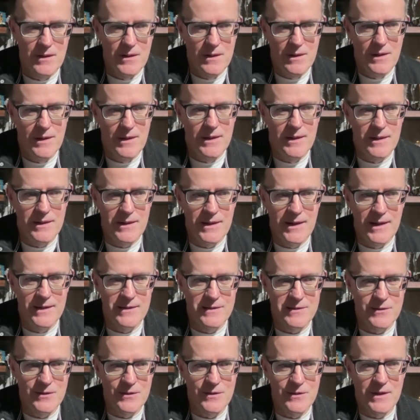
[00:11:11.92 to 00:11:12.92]
it kind
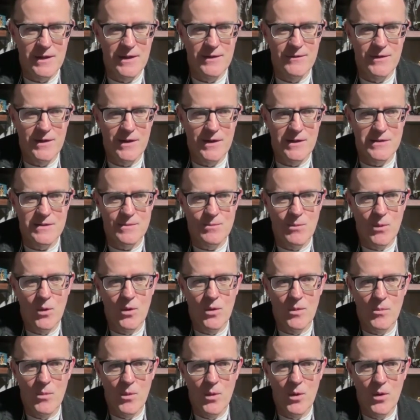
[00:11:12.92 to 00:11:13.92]
of started giving us
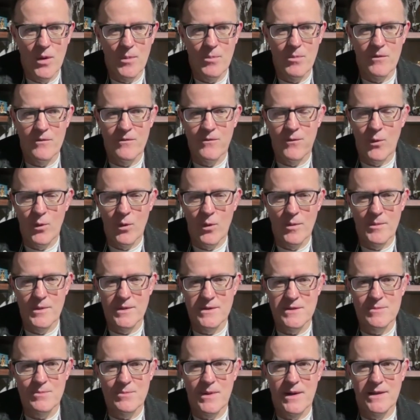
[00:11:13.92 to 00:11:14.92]
more and more
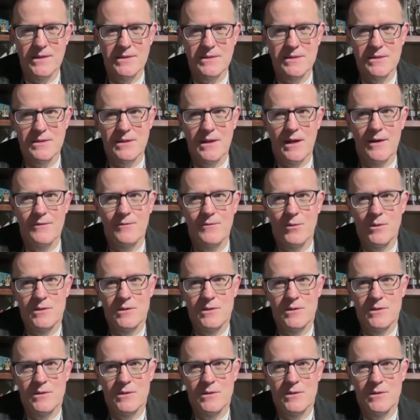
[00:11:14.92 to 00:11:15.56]
performance-based stuff,